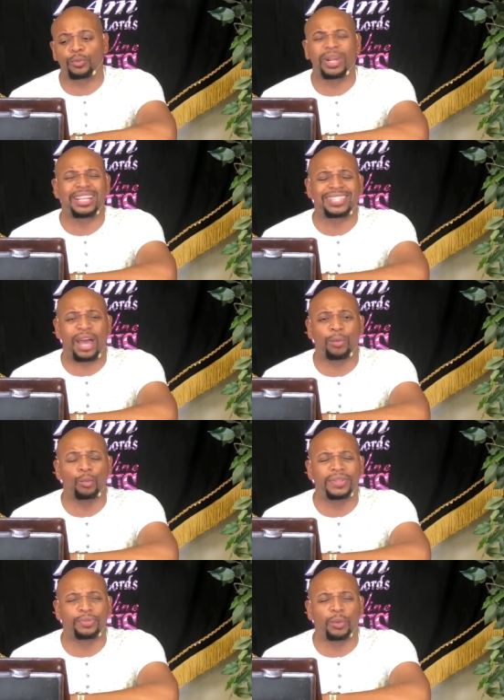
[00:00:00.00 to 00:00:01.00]
without,
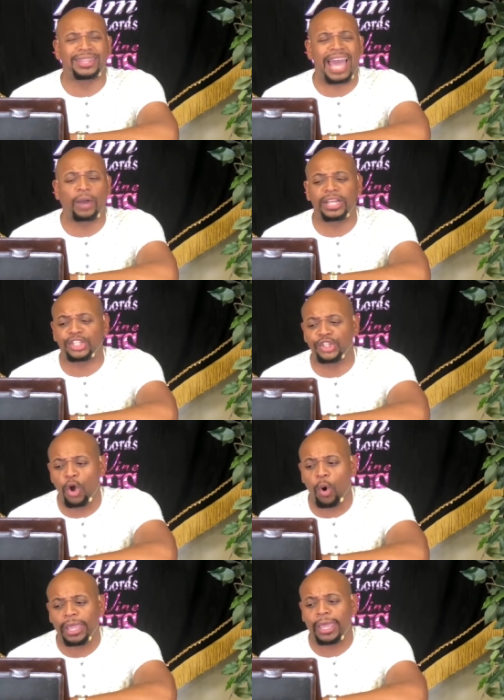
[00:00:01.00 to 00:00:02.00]
without us
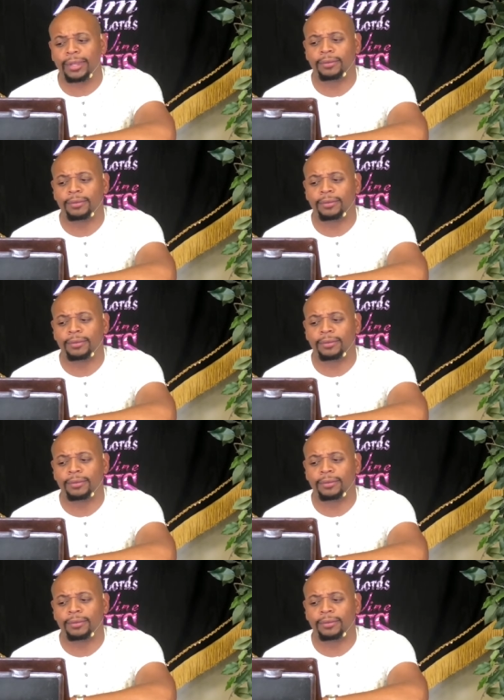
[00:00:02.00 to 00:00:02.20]
knowing it.